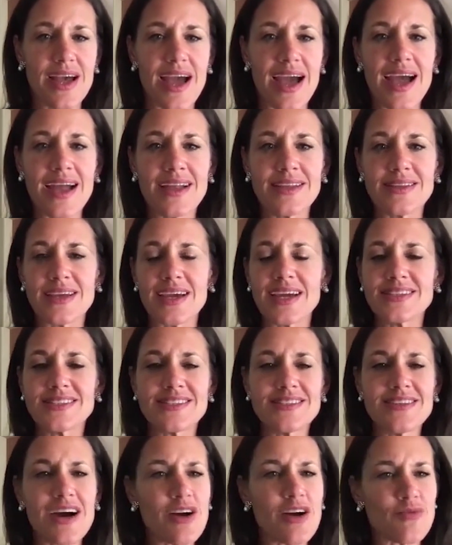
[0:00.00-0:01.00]
And it's
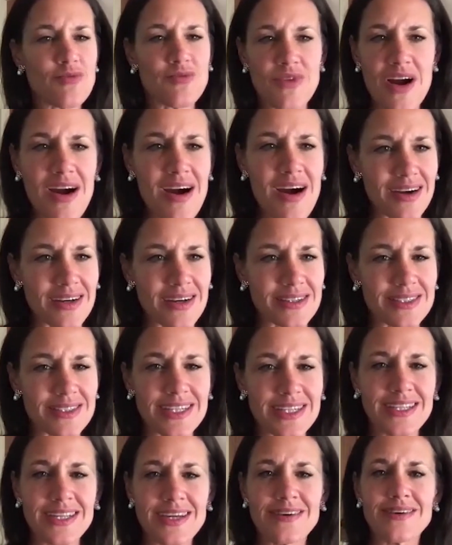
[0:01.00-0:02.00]
not wrong.
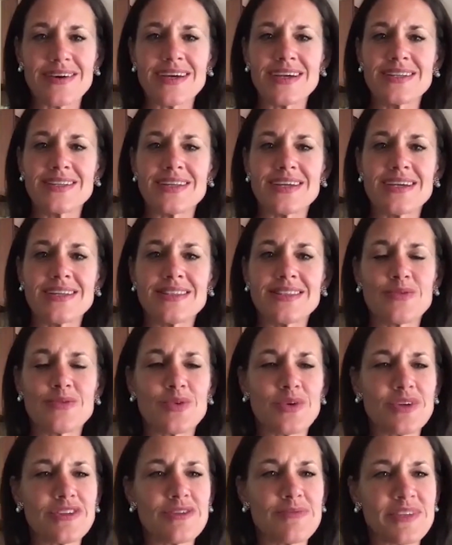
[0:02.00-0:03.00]
You know, in the
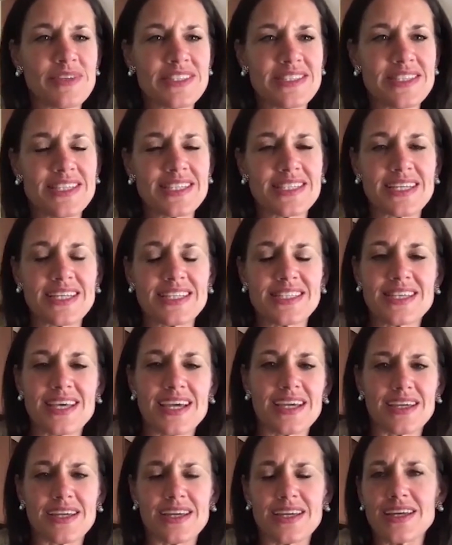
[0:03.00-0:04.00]
world of business, it's
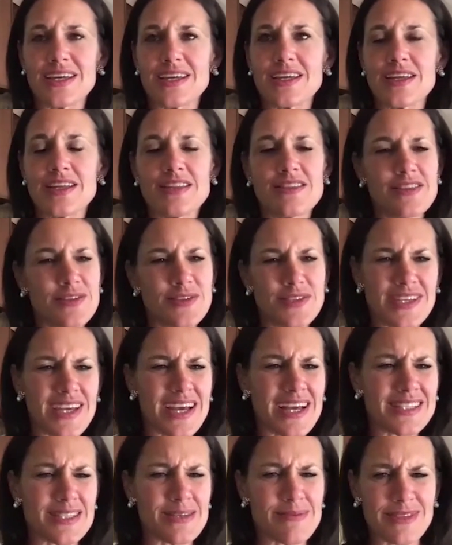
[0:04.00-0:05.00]
like
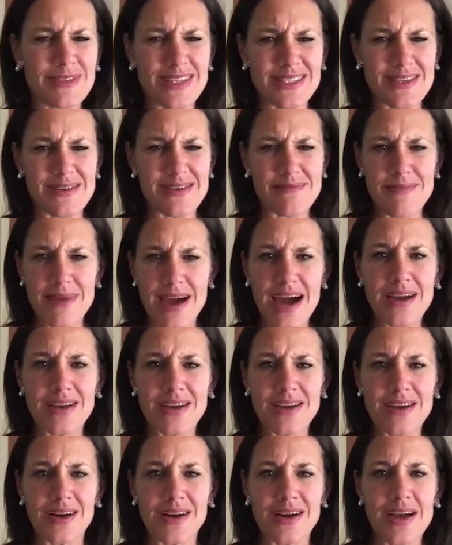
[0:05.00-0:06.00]
enthusiasm doesn't
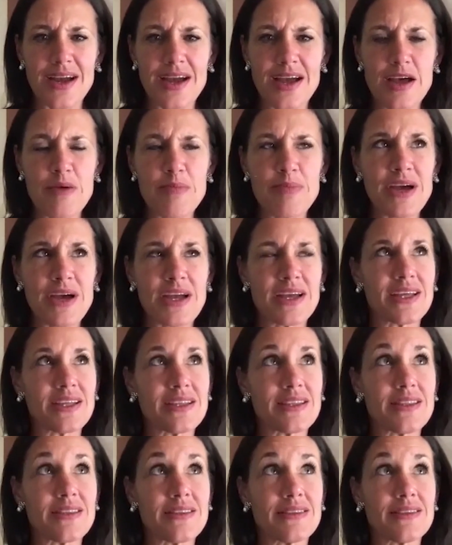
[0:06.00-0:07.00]
matter. But
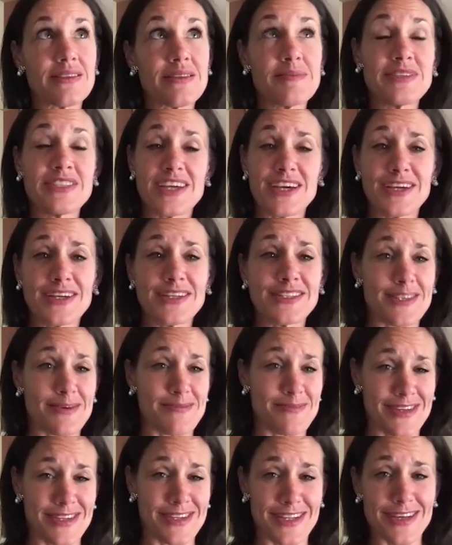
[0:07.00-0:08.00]
let me tell you
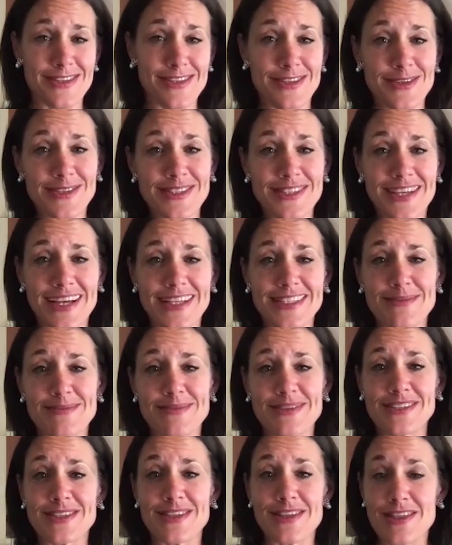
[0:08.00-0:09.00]
something. Enthusiasm
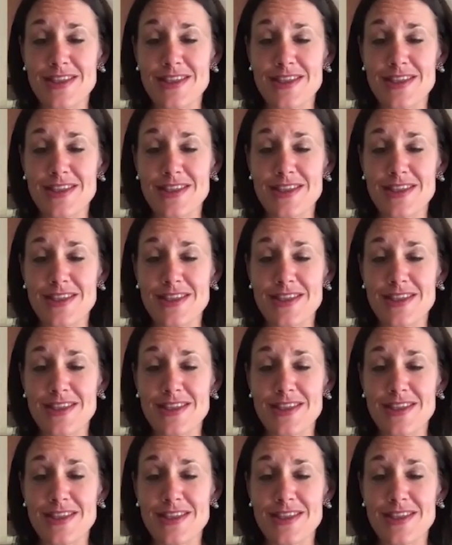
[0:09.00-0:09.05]
is